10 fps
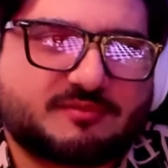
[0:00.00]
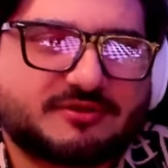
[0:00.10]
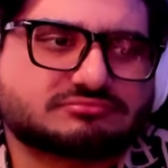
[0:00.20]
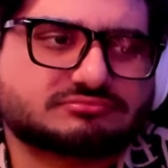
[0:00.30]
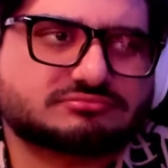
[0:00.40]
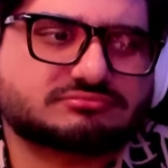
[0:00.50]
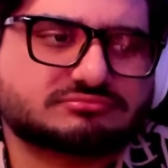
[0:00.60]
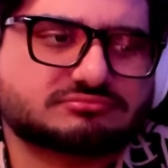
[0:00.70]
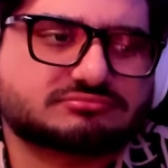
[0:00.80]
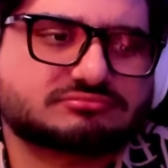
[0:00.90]
mean? And
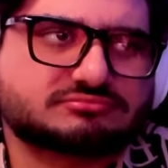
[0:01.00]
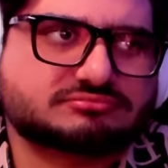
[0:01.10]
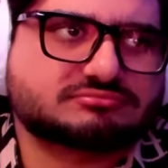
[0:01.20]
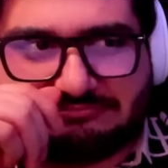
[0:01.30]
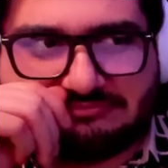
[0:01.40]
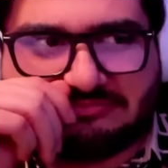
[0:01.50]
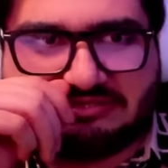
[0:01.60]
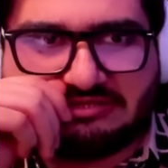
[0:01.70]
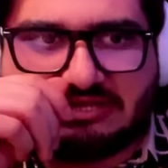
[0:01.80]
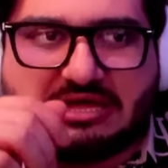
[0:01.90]
we're off.
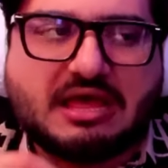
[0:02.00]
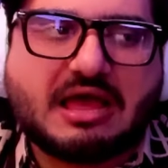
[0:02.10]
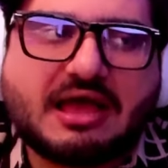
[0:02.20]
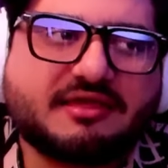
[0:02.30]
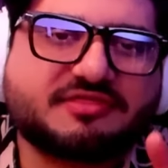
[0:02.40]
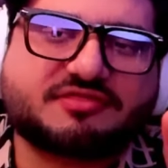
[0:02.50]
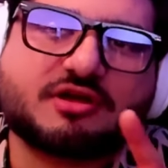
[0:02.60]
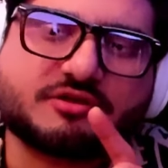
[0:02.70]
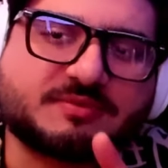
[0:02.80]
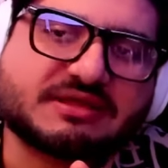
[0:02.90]
I
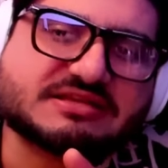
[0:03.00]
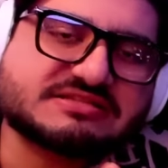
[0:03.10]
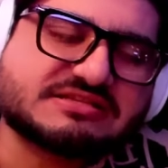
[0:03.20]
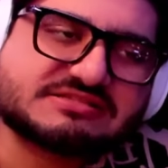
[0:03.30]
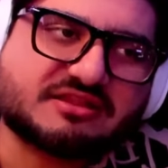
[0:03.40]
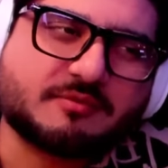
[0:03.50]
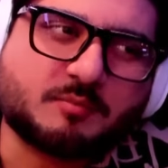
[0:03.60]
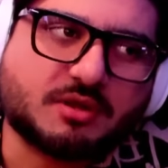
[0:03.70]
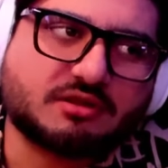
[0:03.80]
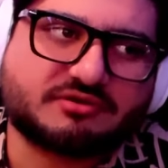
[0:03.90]
thought because he's in the
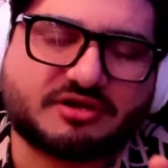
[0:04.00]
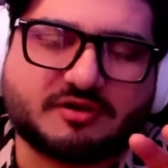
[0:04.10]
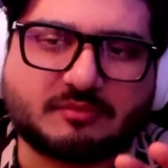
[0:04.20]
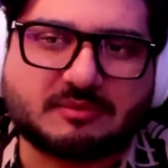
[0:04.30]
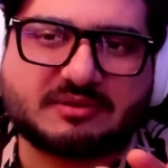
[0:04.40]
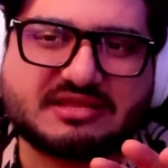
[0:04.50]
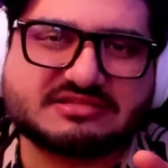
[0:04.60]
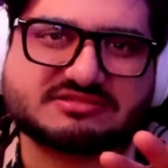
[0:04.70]
military, maybe he's